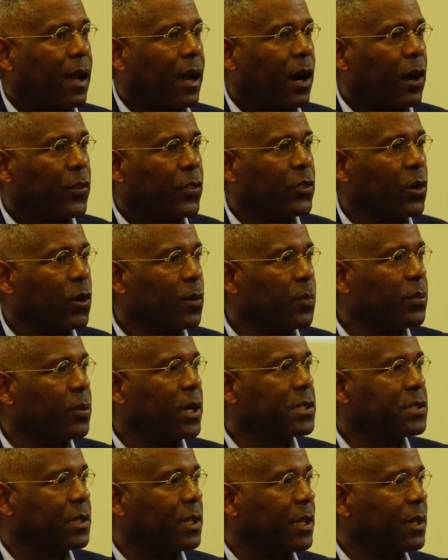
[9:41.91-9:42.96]
our 3rd
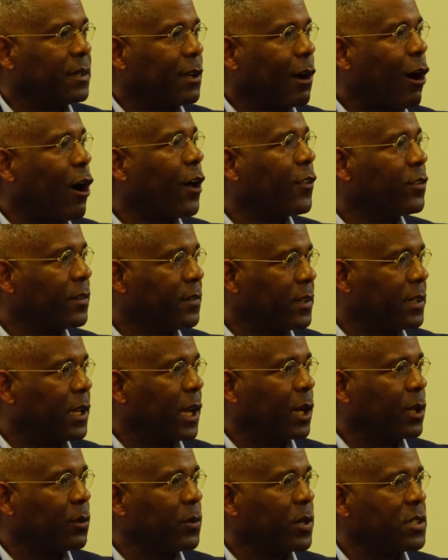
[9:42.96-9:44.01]
president, the author of the
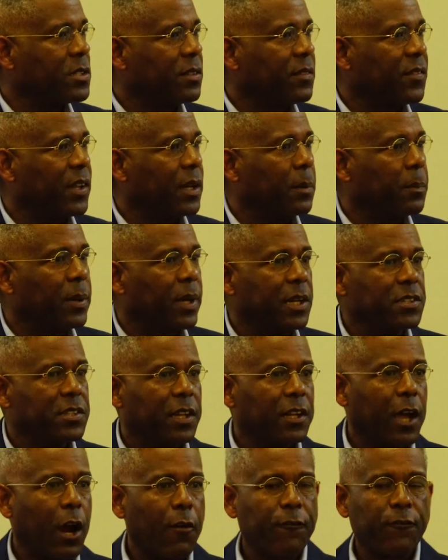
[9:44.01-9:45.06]
Declaration of Independence,
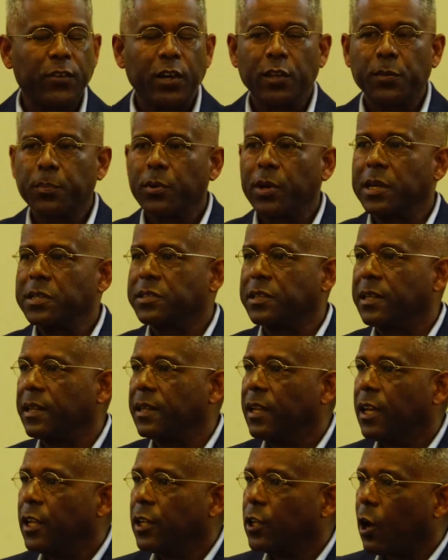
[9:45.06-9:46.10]
and our 5th
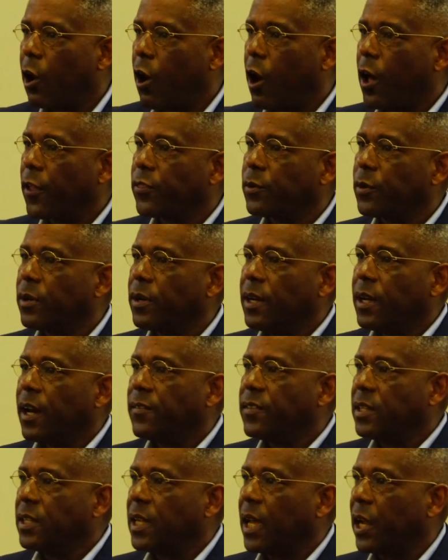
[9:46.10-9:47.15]
president, the author
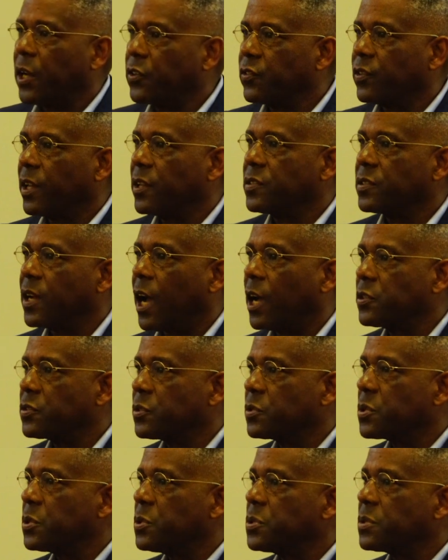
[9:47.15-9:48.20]
of the United States
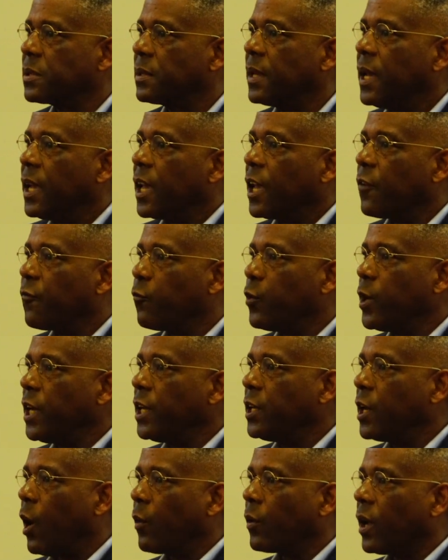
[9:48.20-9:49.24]
Constitution. If
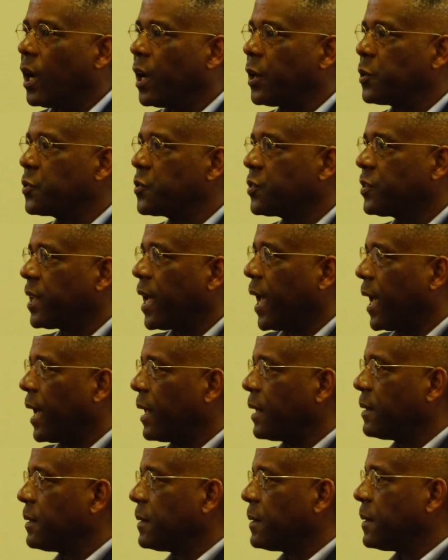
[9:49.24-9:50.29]
we don't
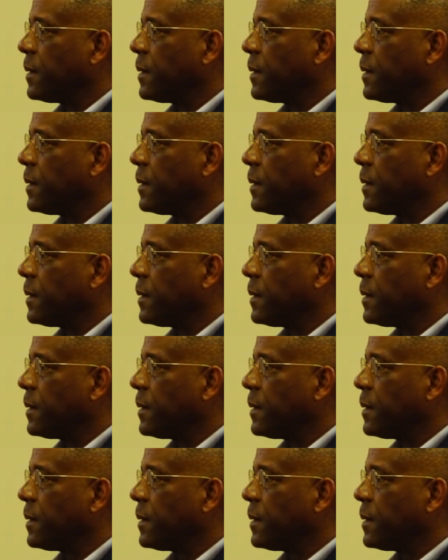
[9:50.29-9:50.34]
understand